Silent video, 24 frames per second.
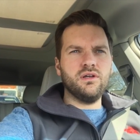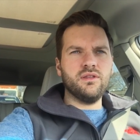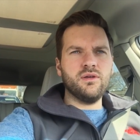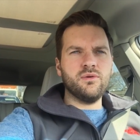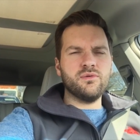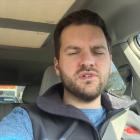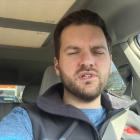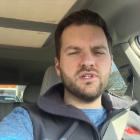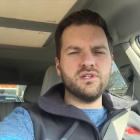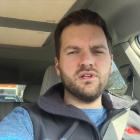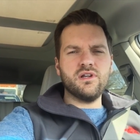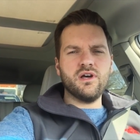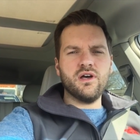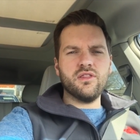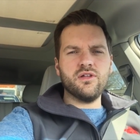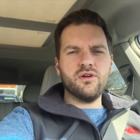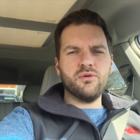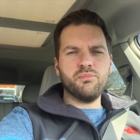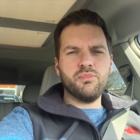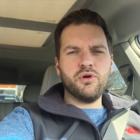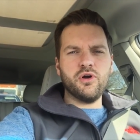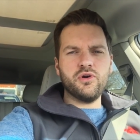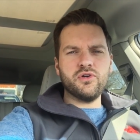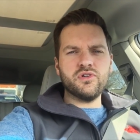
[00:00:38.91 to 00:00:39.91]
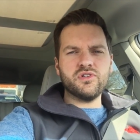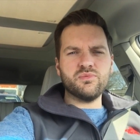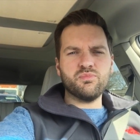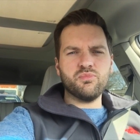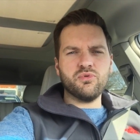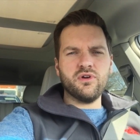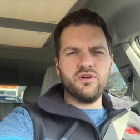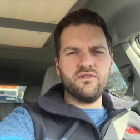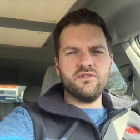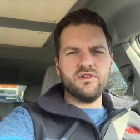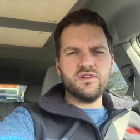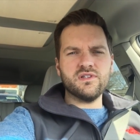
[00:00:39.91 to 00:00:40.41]
there was another post
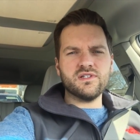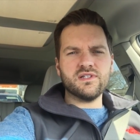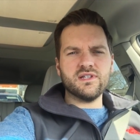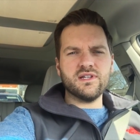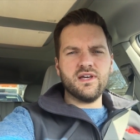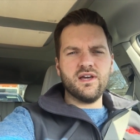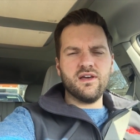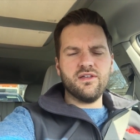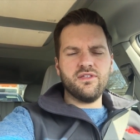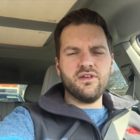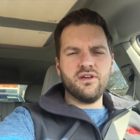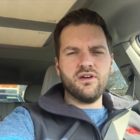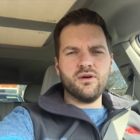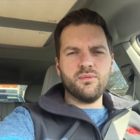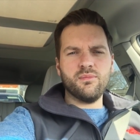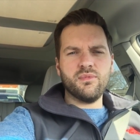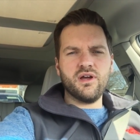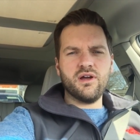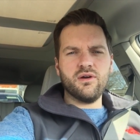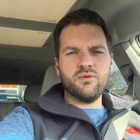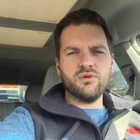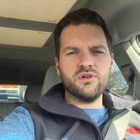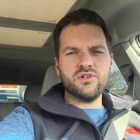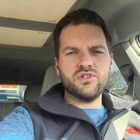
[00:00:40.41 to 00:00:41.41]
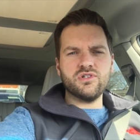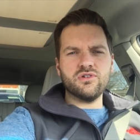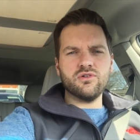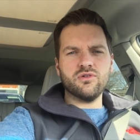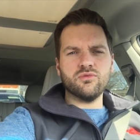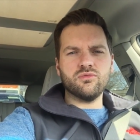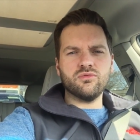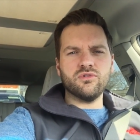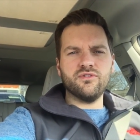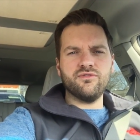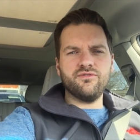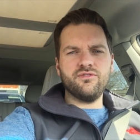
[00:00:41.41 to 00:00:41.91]
previously, I think on my
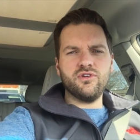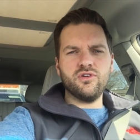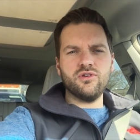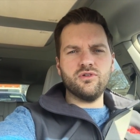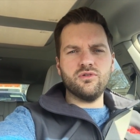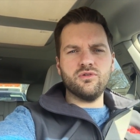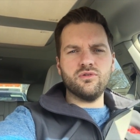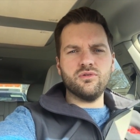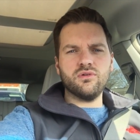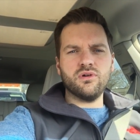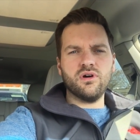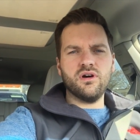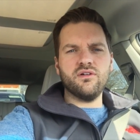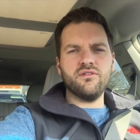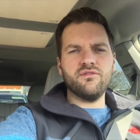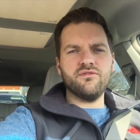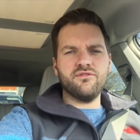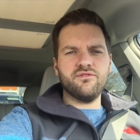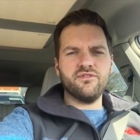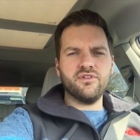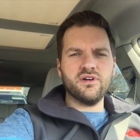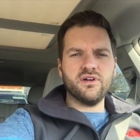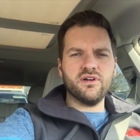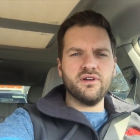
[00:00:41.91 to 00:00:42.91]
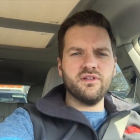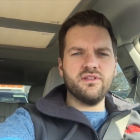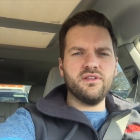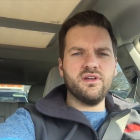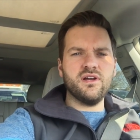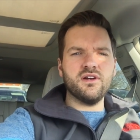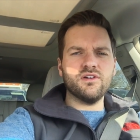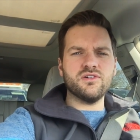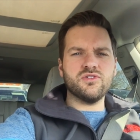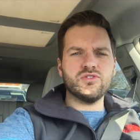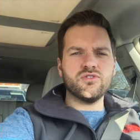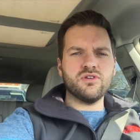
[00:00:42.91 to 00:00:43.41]
original review of uh,
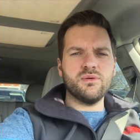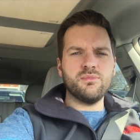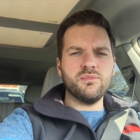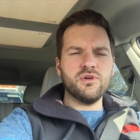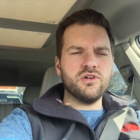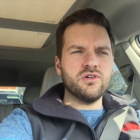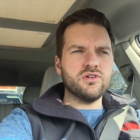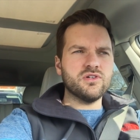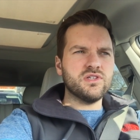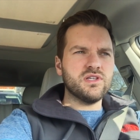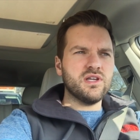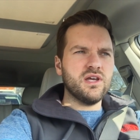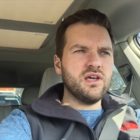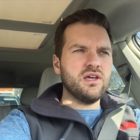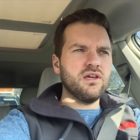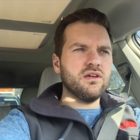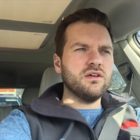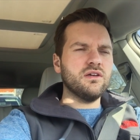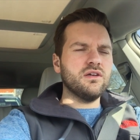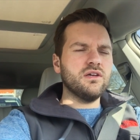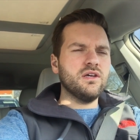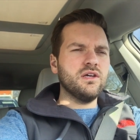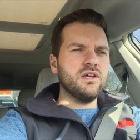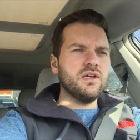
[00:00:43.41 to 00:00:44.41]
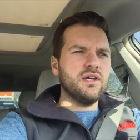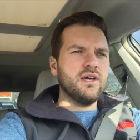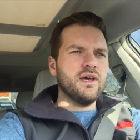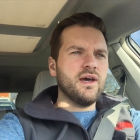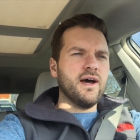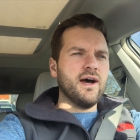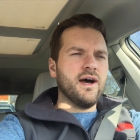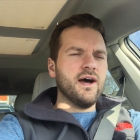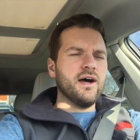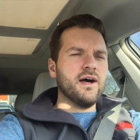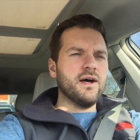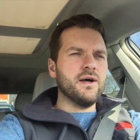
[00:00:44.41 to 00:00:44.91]
the Airstream Interstate,
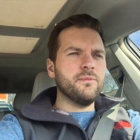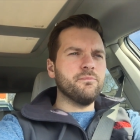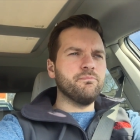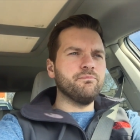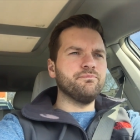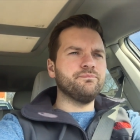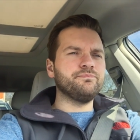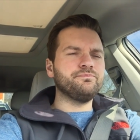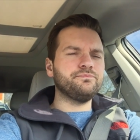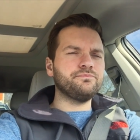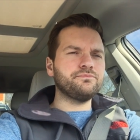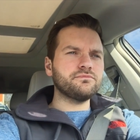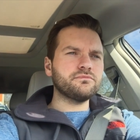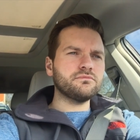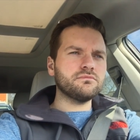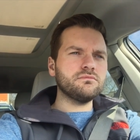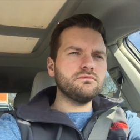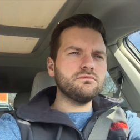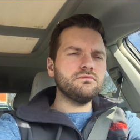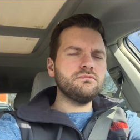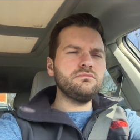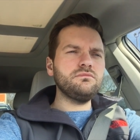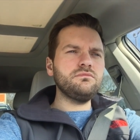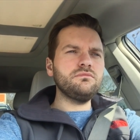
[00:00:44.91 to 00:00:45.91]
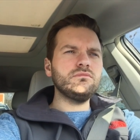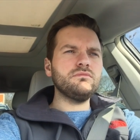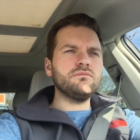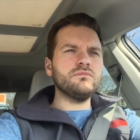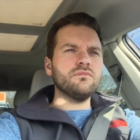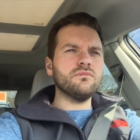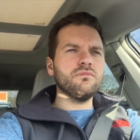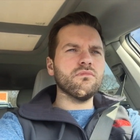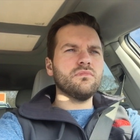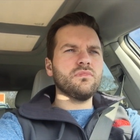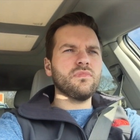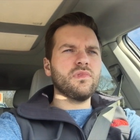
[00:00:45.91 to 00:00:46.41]
um,
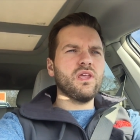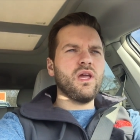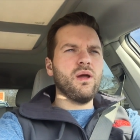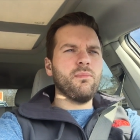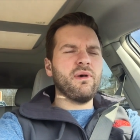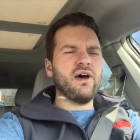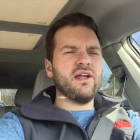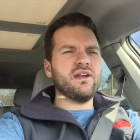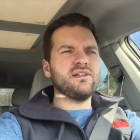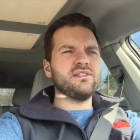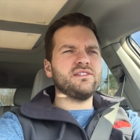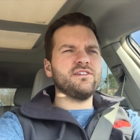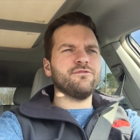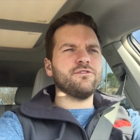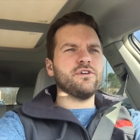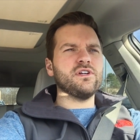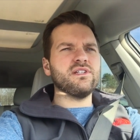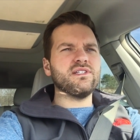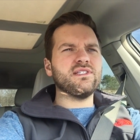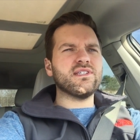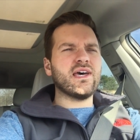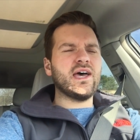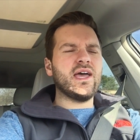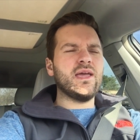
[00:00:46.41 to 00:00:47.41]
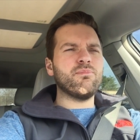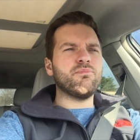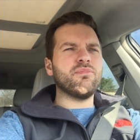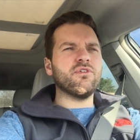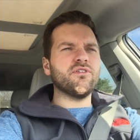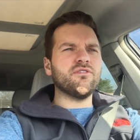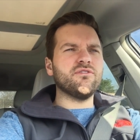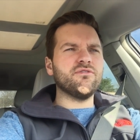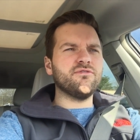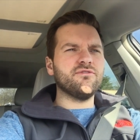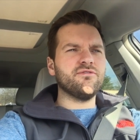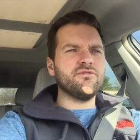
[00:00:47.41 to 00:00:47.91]
about a different type
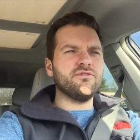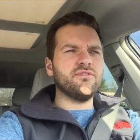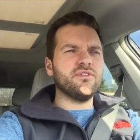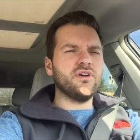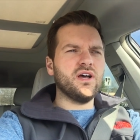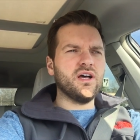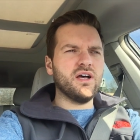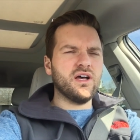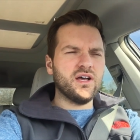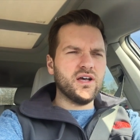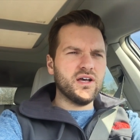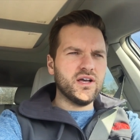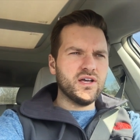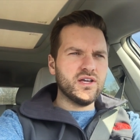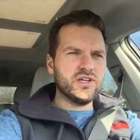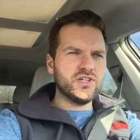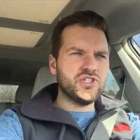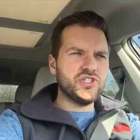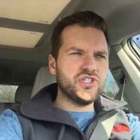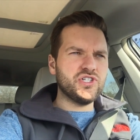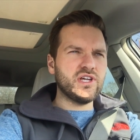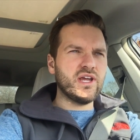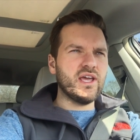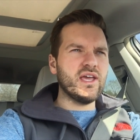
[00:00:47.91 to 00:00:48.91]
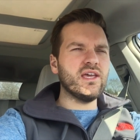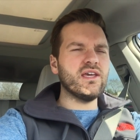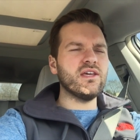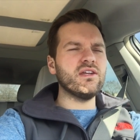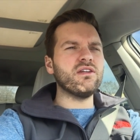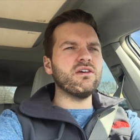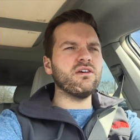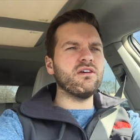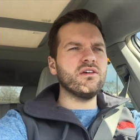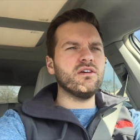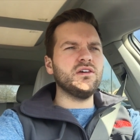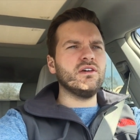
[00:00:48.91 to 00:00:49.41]
of uh,
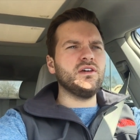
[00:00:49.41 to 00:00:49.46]
shade.